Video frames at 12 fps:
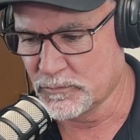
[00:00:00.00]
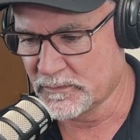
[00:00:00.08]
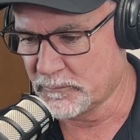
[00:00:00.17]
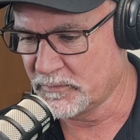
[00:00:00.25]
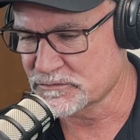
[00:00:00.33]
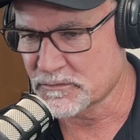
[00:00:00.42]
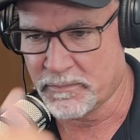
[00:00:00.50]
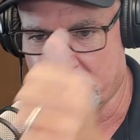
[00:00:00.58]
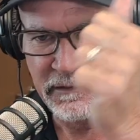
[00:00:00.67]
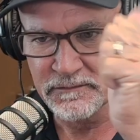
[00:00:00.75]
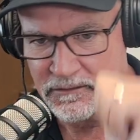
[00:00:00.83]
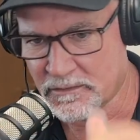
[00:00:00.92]
a bunch of
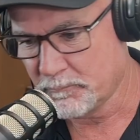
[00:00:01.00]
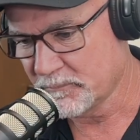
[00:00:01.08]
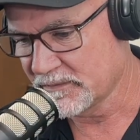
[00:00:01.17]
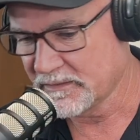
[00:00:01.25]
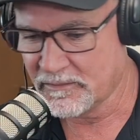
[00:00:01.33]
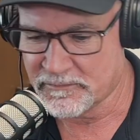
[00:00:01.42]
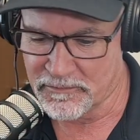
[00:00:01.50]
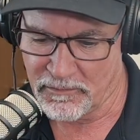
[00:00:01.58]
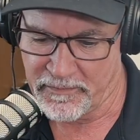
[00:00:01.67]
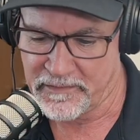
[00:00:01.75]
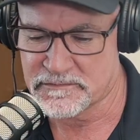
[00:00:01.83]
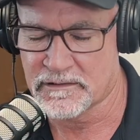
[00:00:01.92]
pans and up and down and all
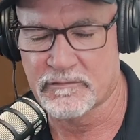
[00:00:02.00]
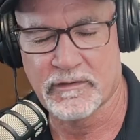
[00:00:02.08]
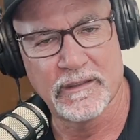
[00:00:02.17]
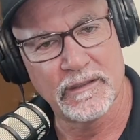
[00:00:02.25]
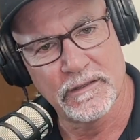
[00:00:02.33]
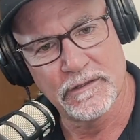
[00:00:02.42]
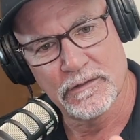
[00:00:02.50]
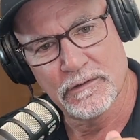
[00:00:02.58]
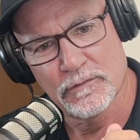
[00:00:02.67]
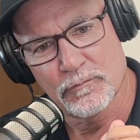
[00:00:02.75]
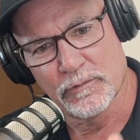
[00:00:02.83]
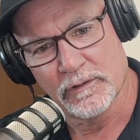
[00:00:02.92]
that stuff.
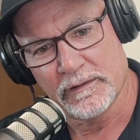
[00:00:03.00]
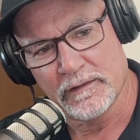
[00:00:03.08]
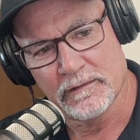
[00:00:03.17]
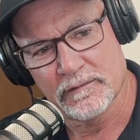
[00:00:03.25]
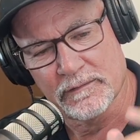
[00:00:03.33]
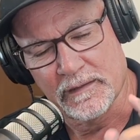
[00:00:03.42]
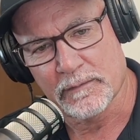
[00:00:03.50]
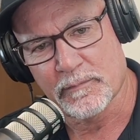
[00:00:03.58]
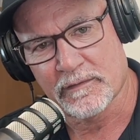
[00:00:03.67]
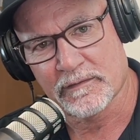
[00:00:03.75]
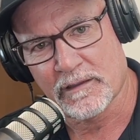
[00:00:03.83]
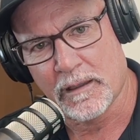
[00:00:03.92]
Really think
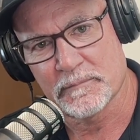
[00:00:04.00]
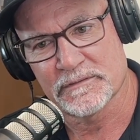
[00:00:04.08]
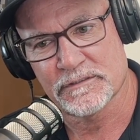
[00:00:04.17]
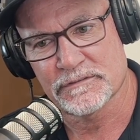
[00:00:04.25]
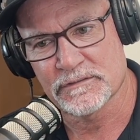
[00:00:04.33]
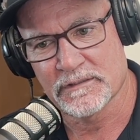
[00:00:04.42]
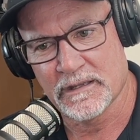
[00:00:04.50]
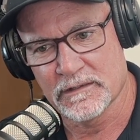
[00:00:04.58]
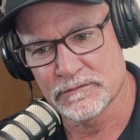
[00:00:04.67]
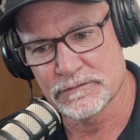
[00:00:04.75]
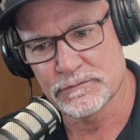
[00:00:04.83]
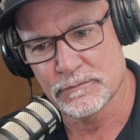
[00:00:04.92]
about the composition
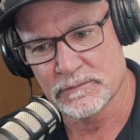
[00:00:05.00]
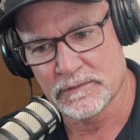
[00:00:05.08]
and shoot